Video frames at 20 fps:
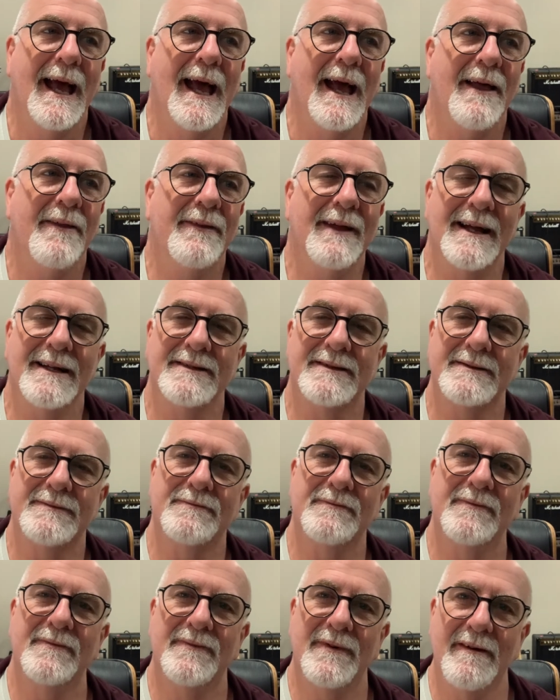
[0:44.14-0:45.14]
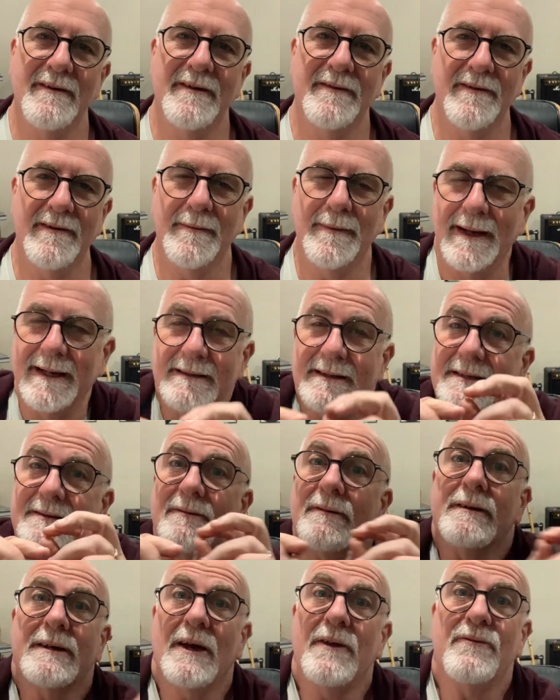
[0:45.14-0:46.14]
that's very, very basic. Let's
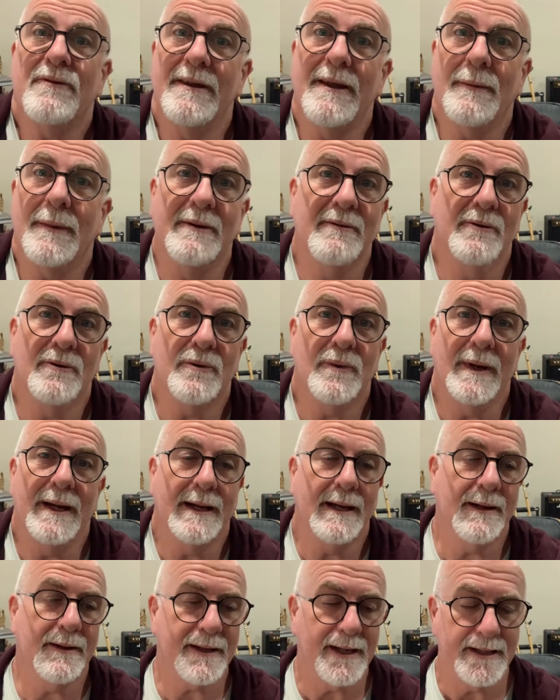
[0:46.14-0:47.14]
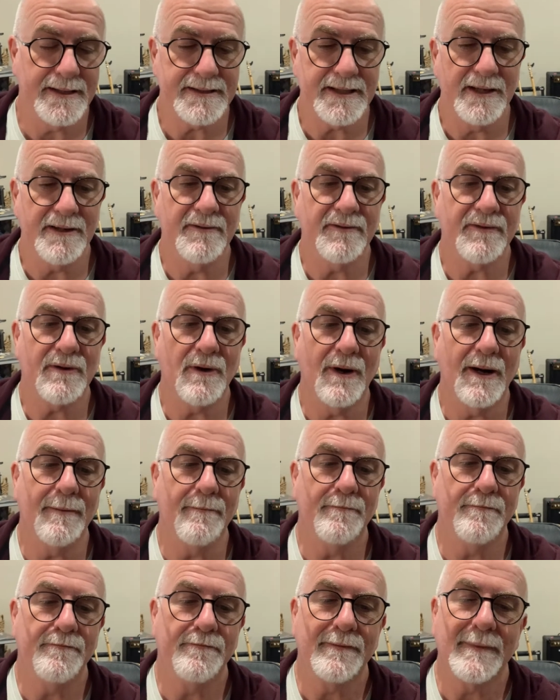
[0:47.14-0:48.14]
go through that one real quick. Okay, so you've got
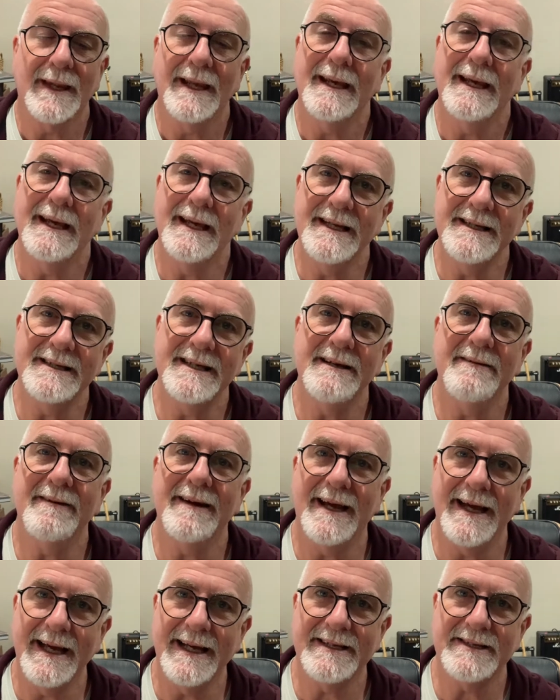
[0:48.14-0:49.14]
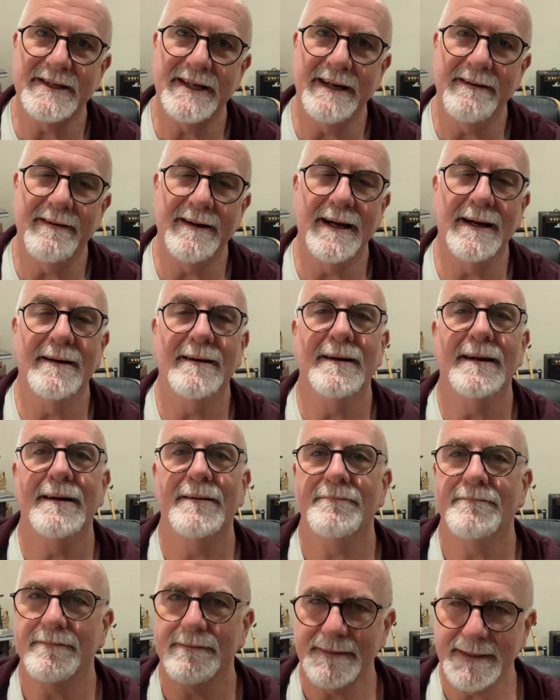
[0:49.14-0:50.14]
interior, exterior.
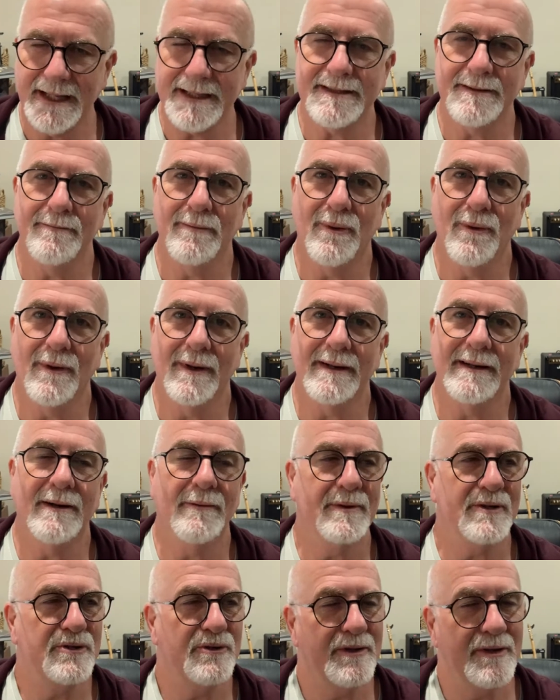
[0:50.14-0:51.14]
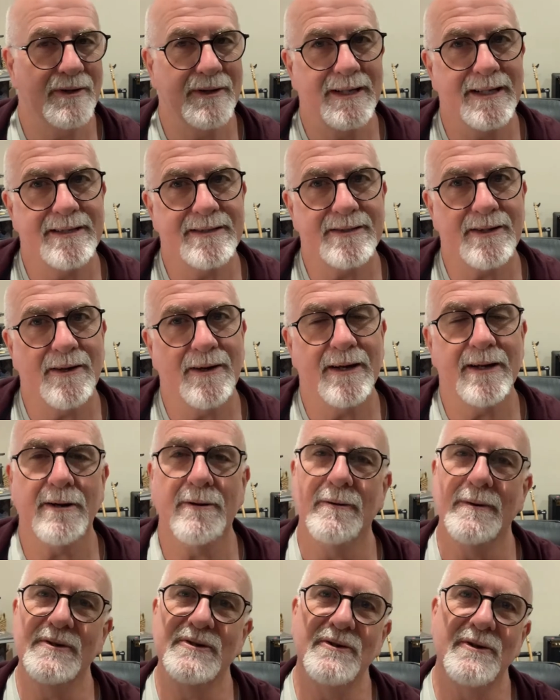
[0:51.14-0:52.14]
That's important. Are we shooting on the inside or are
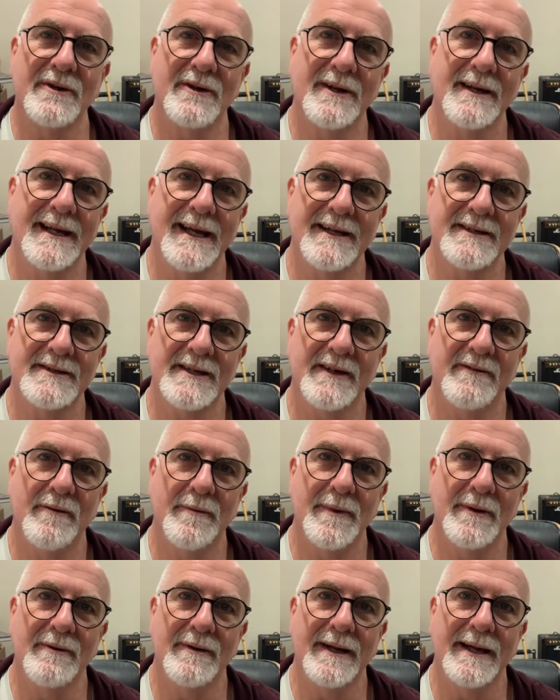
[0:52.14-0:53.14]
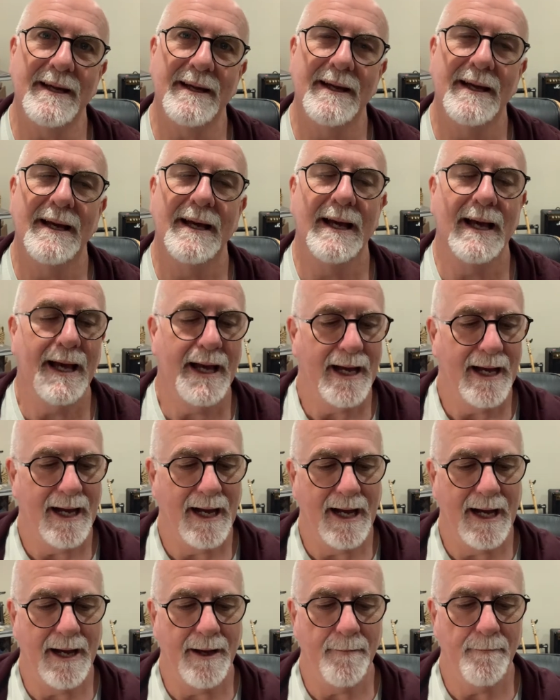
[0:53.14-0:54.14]
we shooting on the outside of a building?
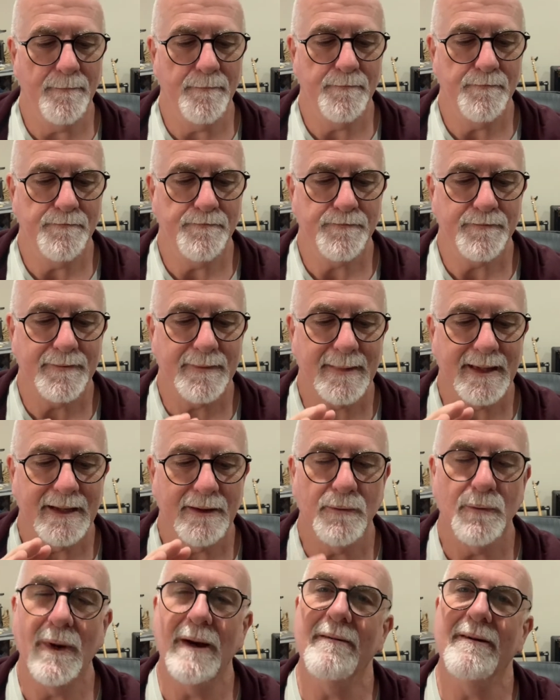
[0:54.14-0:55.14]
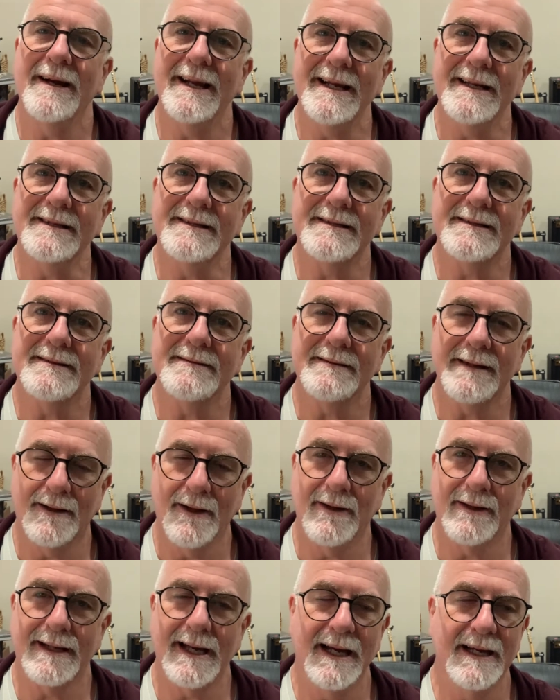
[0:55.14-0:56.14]
Where it is, the
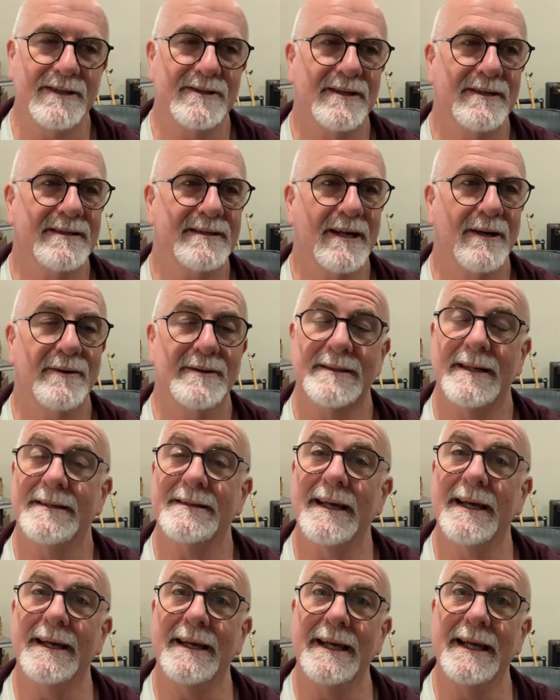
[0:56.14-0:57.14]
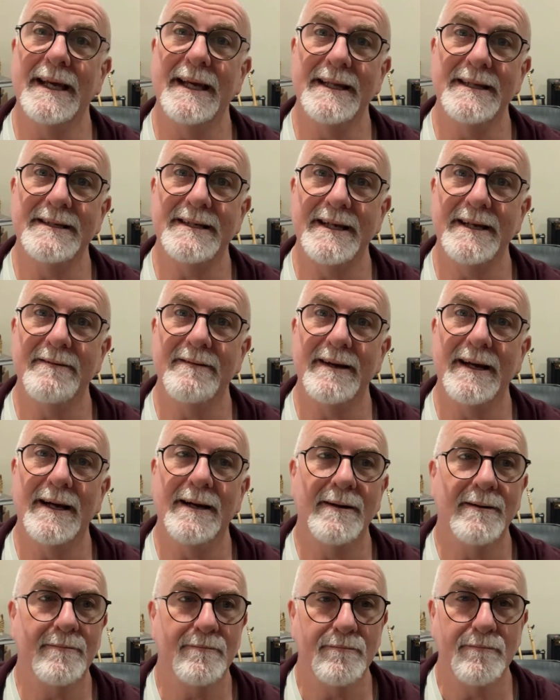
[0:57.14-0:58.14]
location, so let's say interior
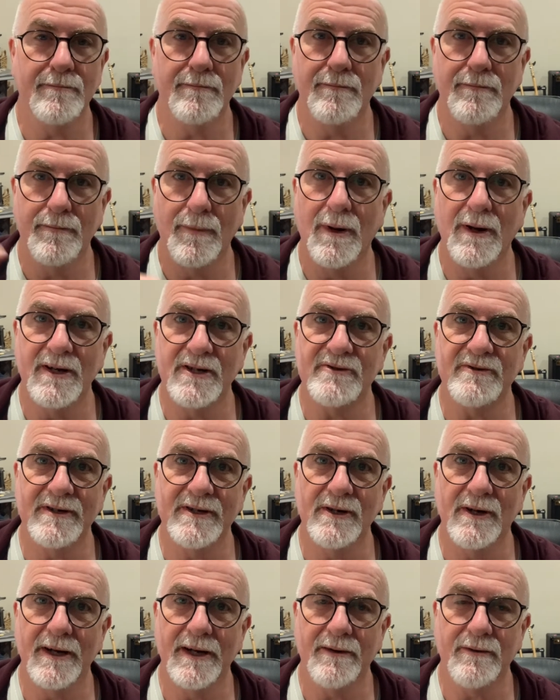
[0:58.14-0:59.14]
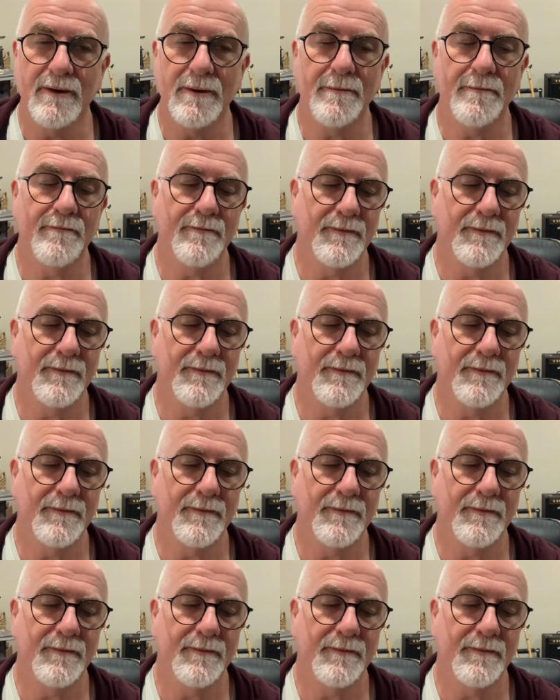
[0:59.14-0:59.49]
monastery dining room,